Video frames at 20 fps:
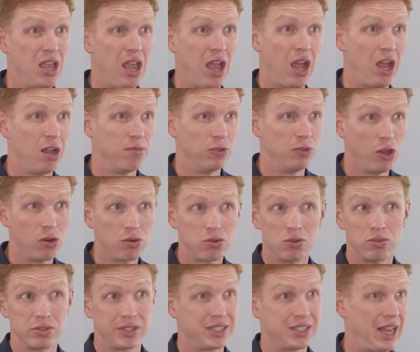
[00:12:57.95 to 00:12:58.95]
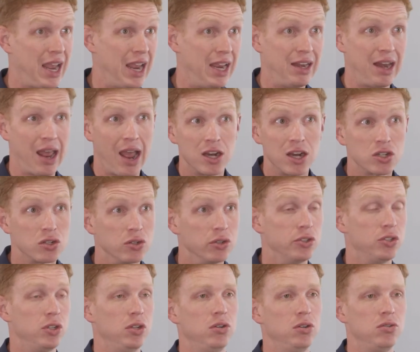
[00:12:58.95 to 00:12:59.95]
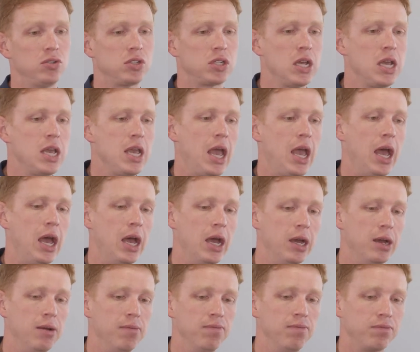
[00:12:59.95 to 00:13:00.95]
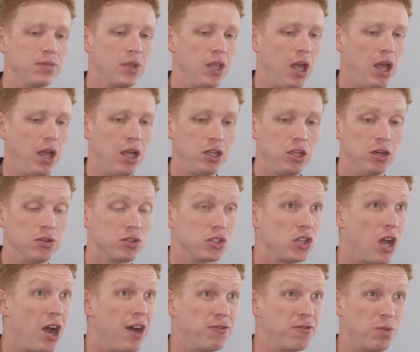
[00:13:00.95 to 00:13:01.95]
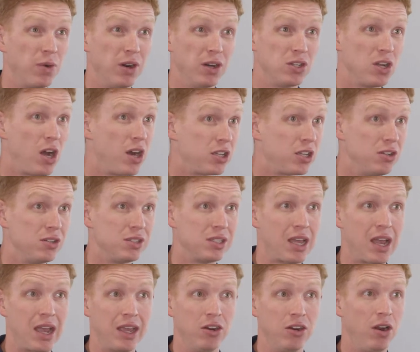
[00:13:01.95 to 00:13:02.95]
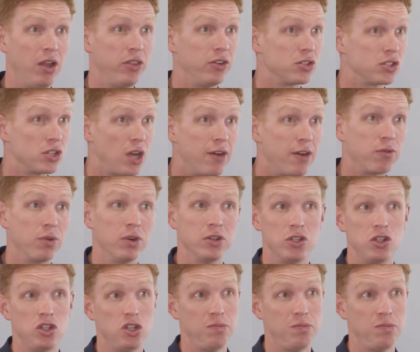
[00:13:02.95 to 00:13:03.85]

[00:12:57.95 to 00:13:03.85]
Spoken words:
local, state, national dues, software, DocuSign, or other softwares that you